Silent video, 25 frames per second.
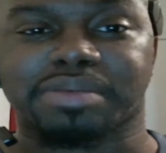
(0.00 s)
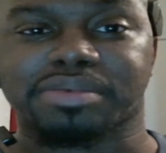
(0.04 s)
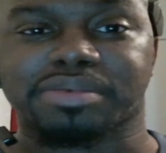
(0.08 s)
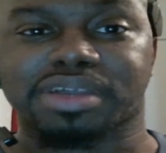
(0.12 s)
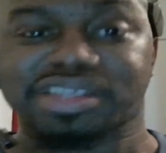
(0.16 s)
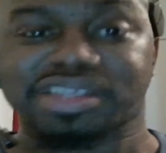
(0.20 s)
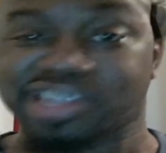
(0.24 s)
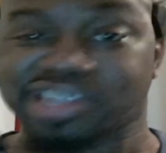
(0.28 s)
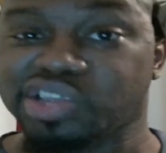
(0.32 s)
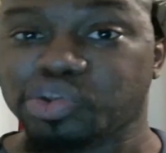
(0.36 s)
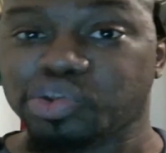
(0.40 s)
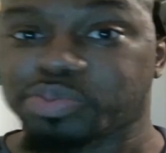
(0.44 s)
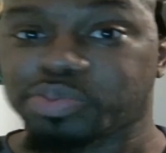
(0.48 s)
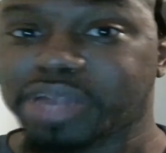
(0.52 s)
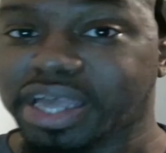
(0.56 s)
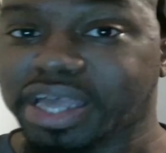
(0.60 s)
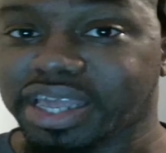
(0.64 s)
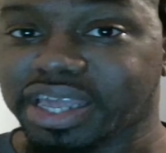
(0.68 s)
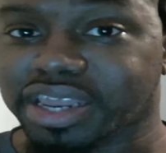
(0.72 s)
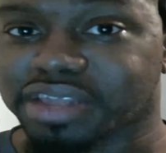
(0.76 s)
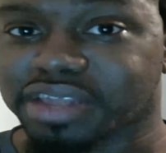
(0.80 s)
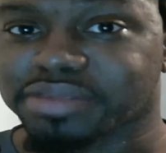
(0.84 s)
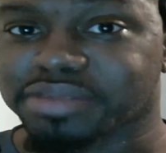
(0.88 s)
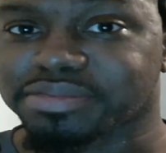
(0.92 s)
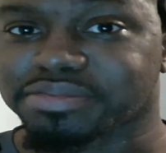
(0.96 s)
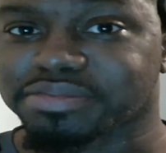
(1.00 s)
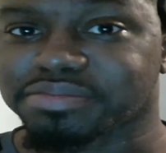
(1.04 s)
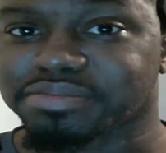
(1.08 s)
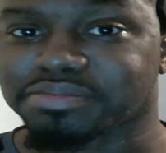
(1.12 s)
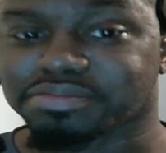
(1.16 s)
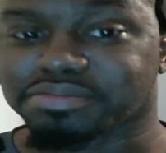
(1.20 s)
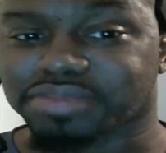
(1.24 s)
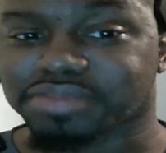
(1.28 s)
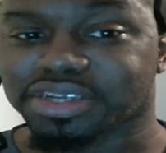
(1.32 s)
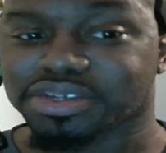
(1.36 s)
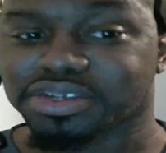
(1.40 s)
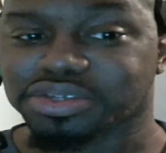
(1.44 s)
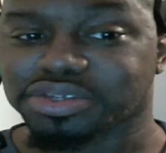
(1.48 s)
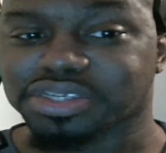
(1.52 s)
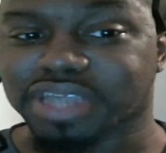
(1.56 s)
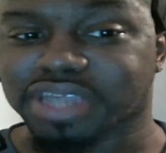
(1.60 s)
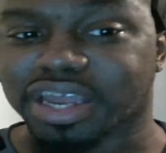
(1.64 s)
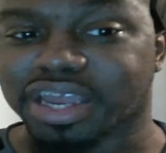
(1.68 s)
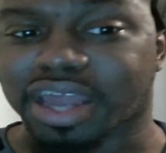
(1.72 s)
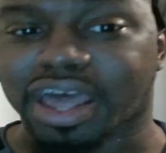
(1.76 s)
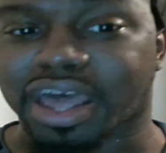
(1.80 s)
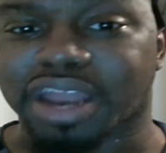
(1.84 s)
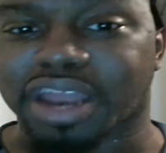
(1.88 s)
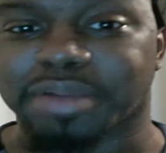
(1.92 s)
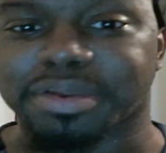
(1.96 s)
Until you played it, but it just scared
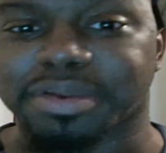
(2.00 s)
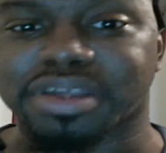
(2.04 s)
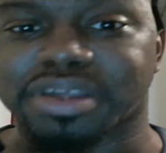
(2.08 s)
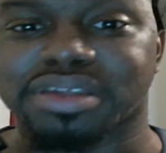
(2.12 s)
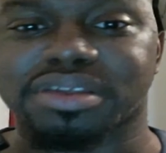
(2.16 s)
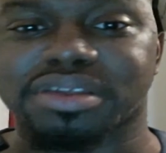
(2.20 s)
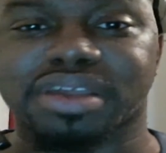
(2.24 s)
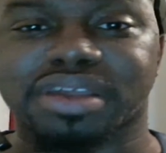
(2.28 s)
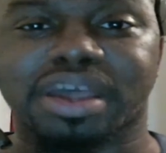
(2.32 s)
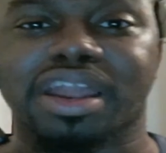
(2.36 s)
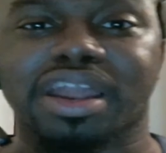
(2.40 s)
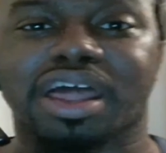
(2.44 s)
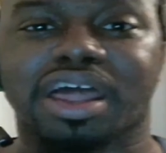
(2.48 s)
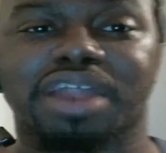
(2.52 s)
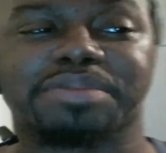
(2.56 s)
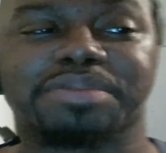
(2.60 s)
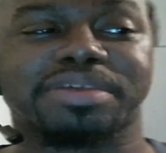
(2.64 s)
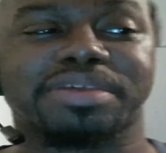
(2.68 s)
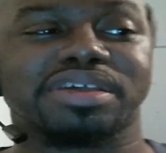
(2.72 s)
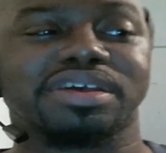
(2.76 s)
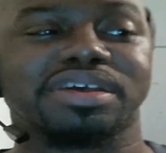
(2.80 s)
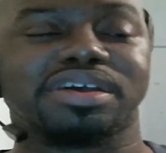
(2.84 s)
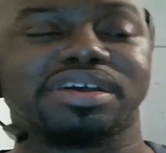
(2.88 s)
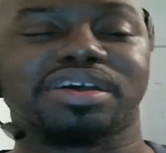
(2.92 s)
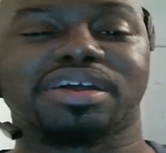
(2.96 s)
the hell out of me.